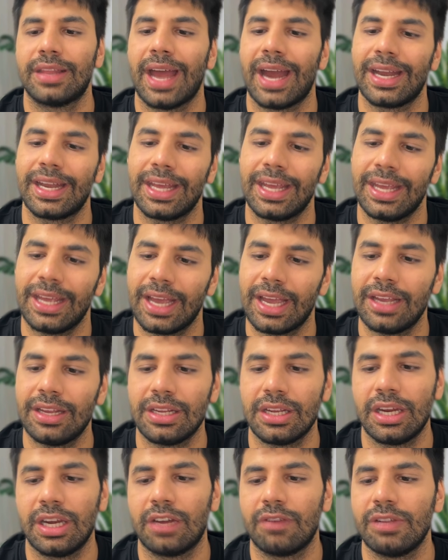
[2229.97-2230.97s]
That
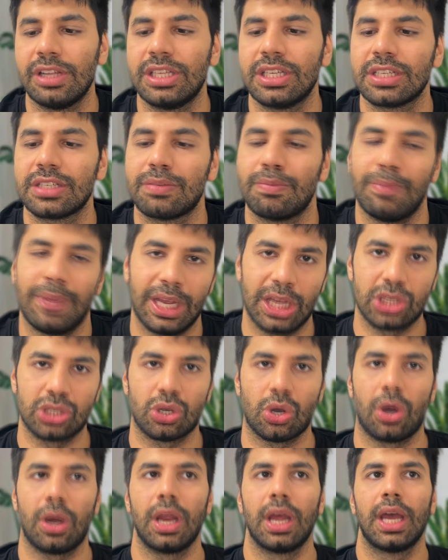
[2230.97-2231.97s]
AI, it will just make
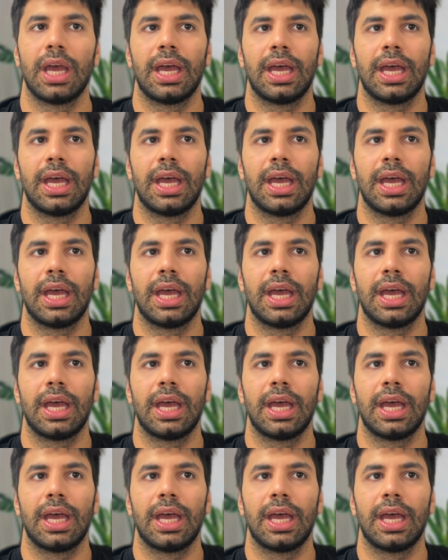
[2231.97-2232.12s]
sure